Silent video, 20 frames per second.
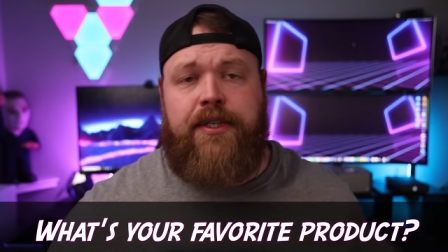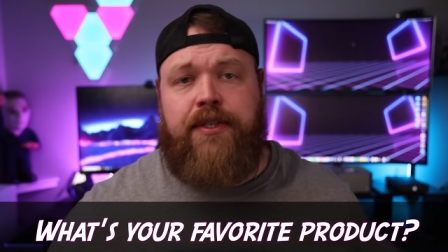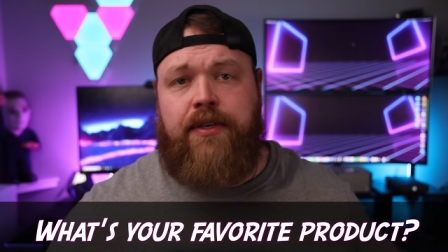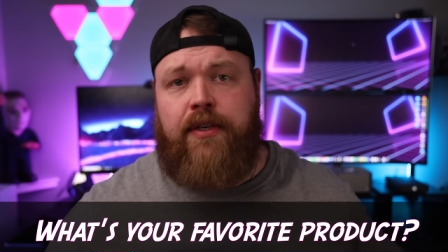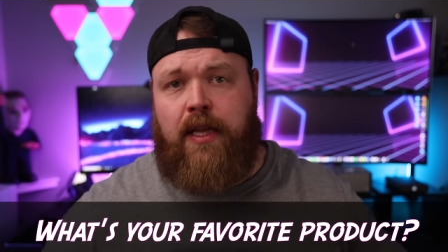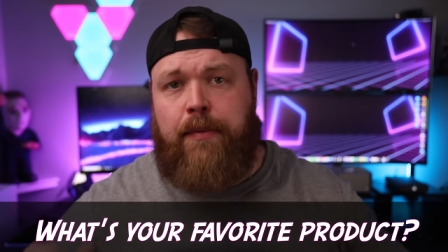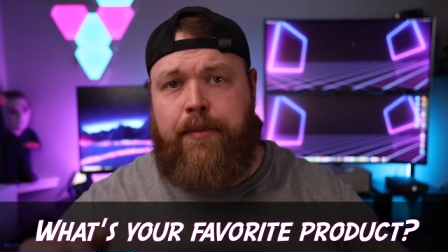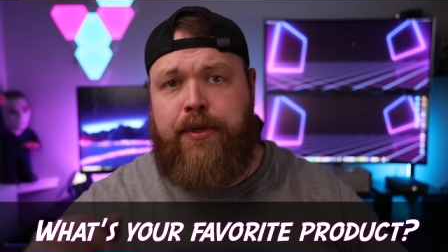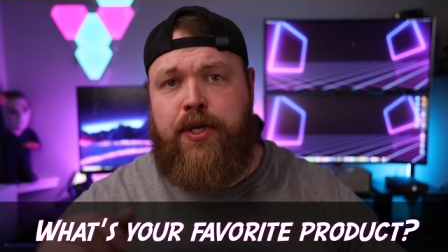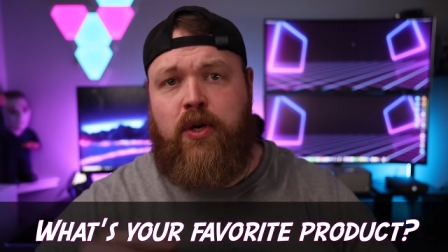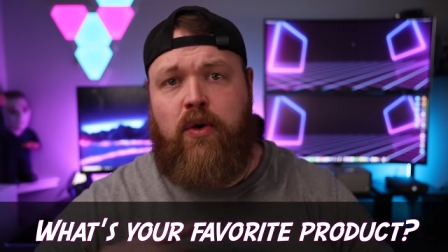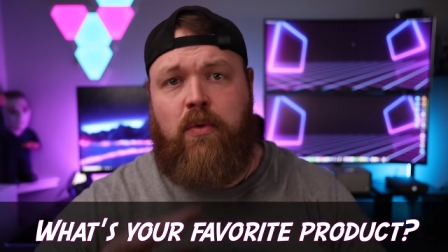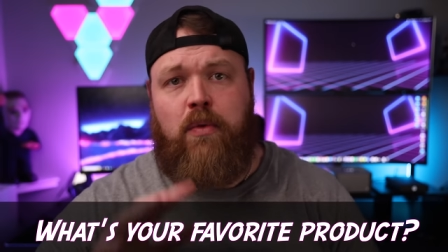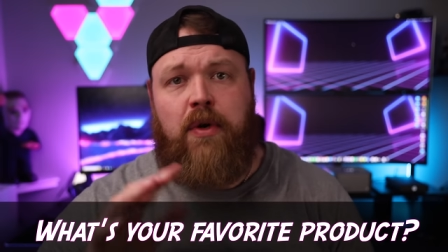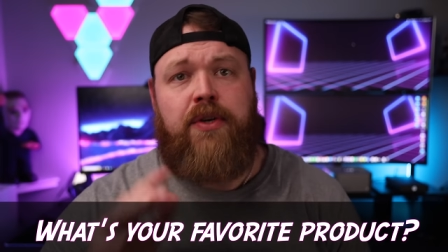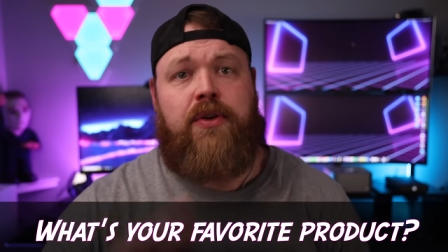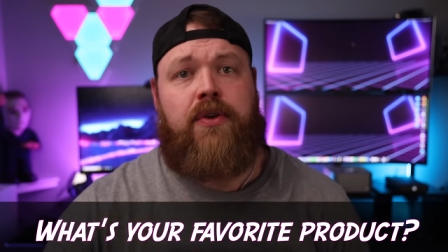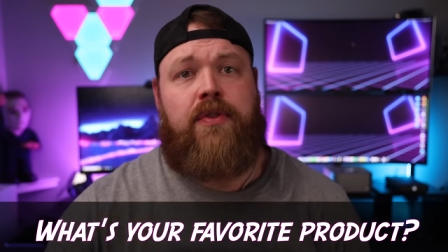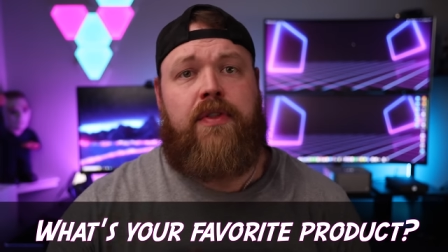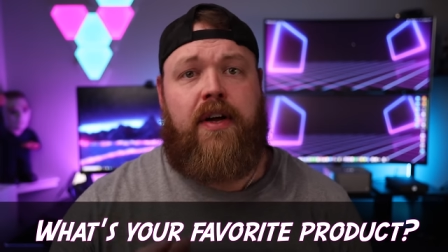be sure to let me know
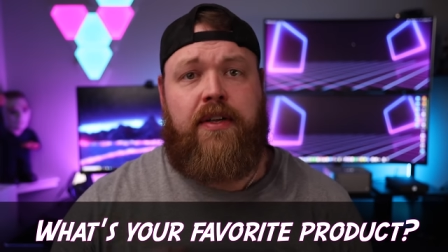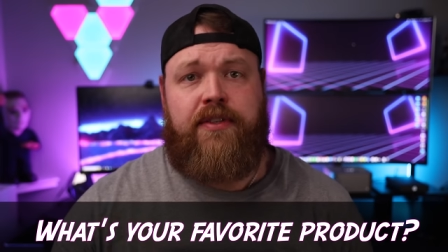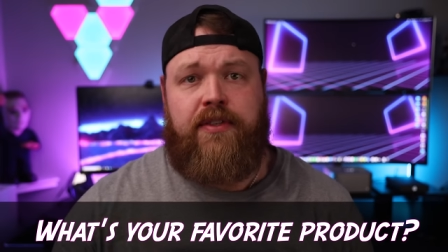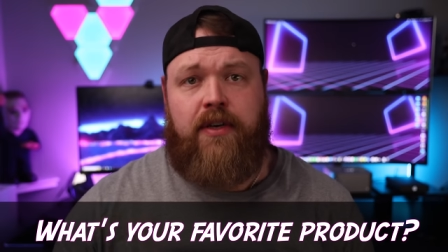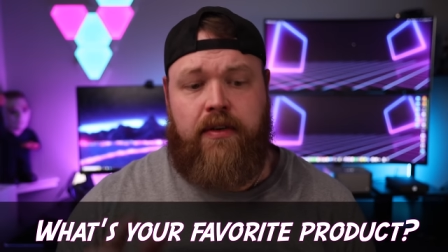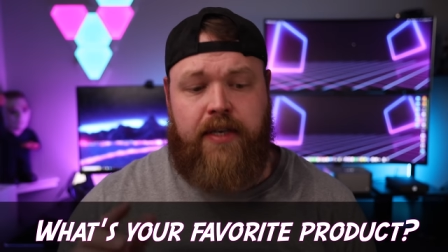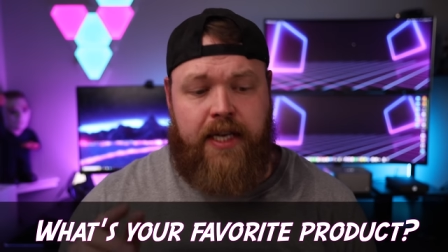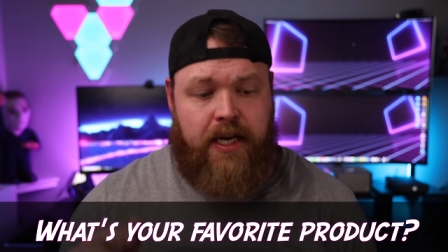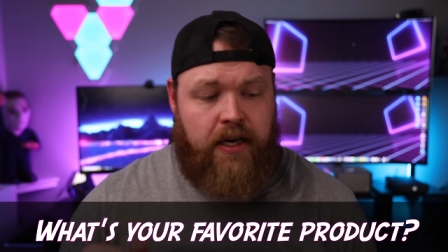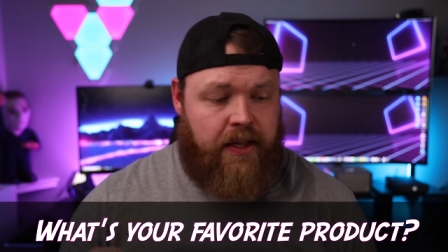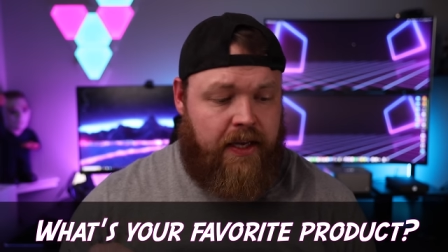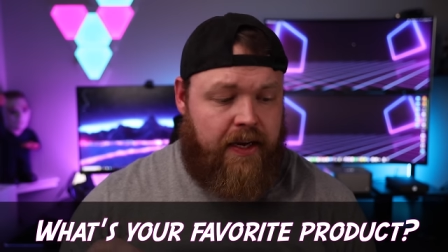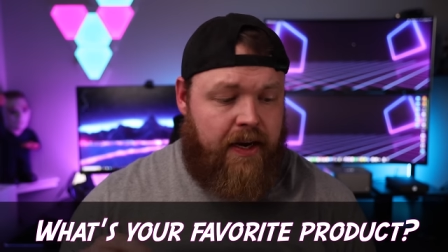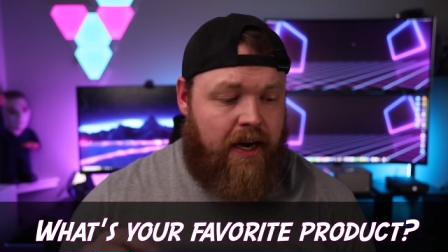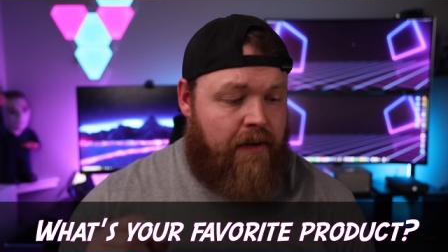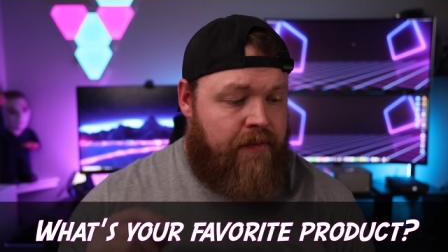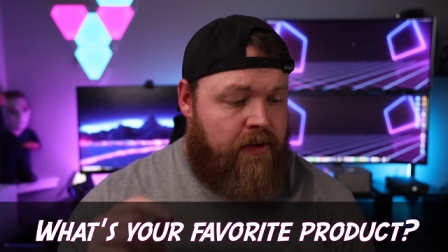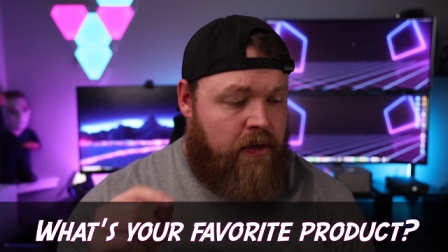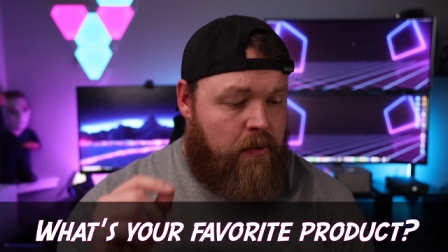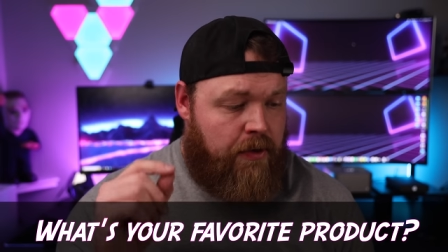what your thoughts are down in the
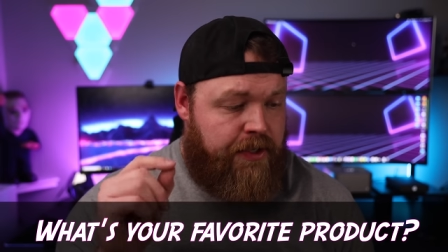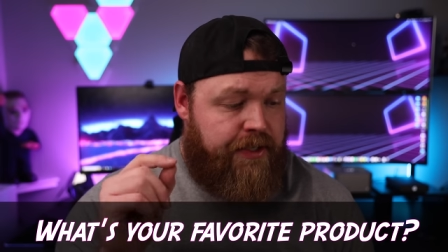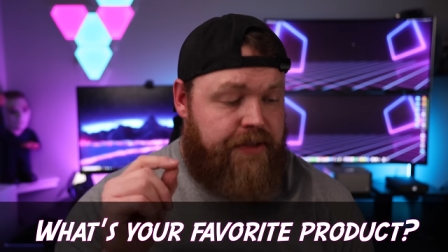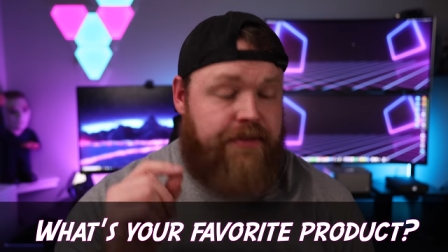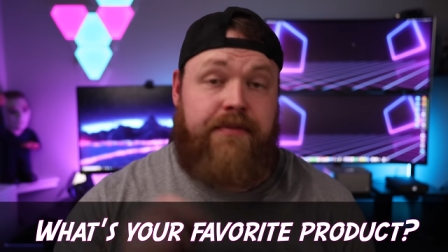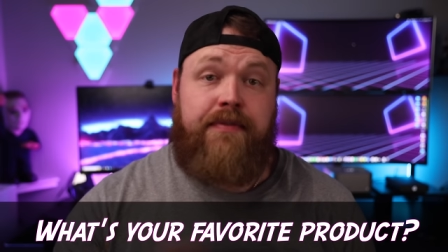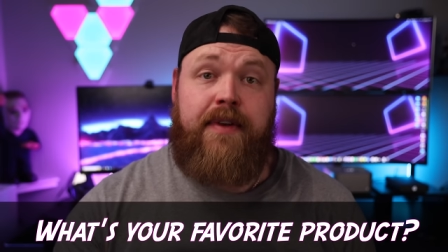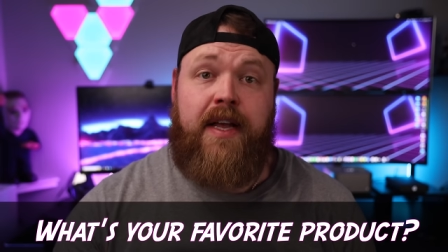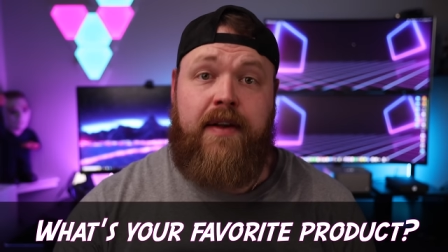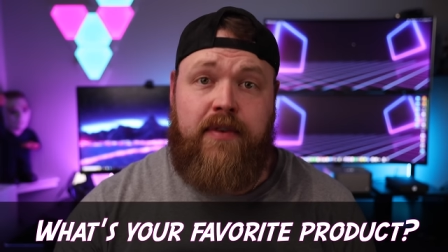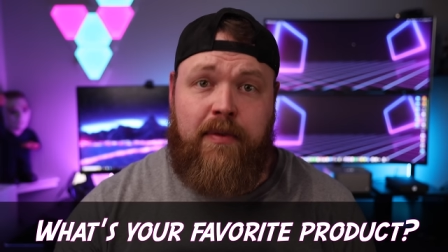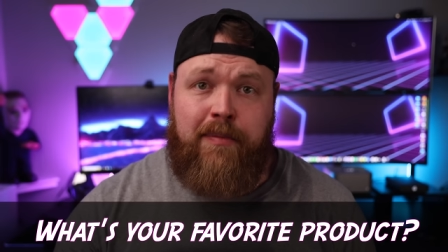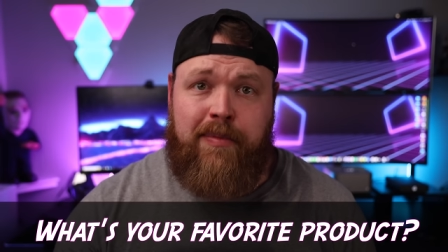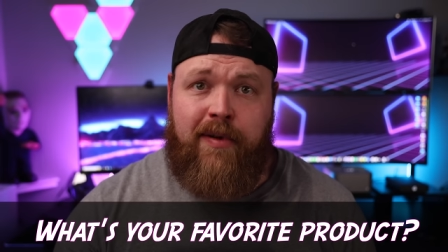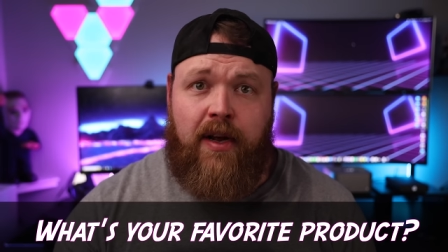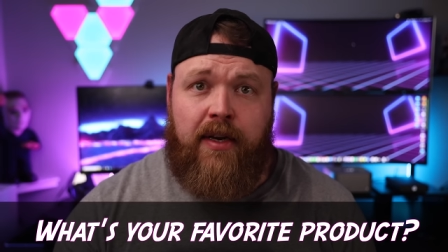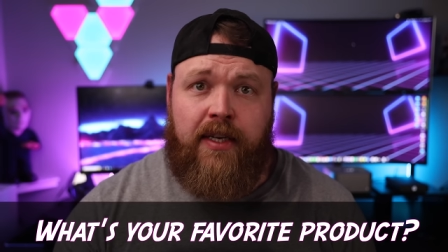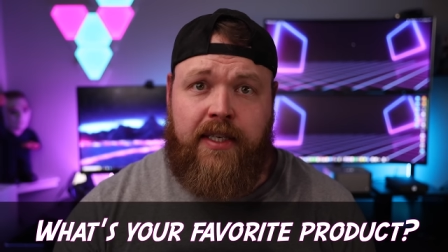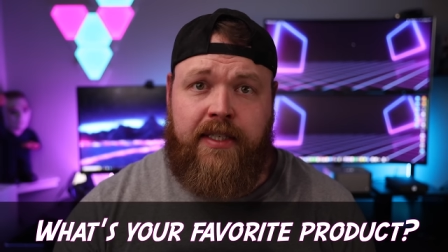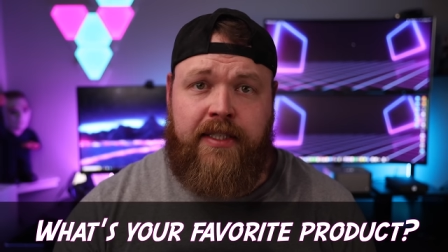comment, what your favorite
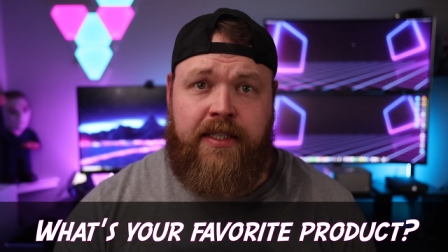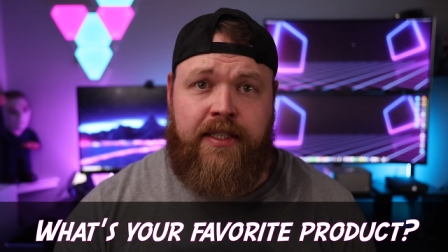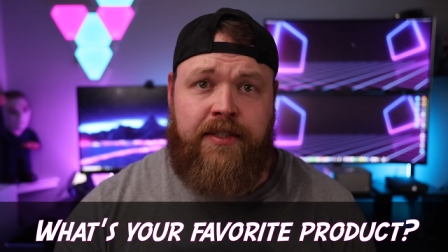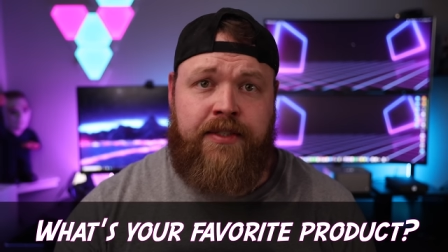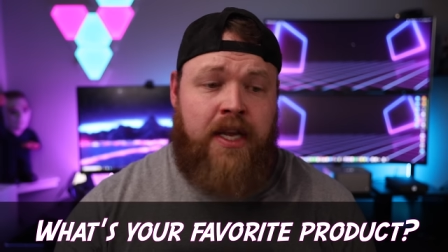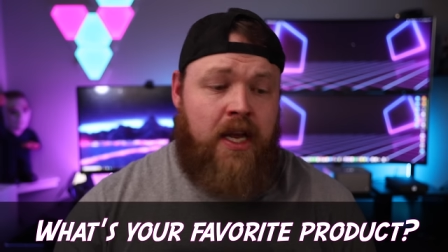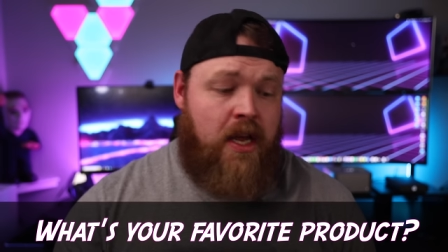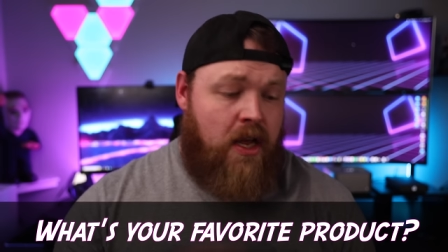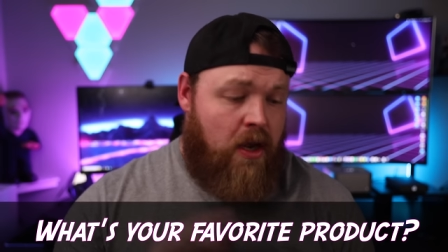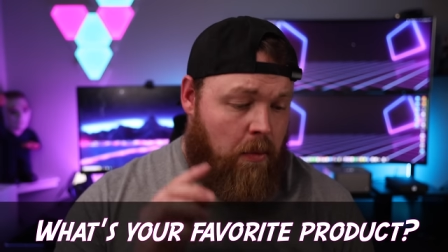product is,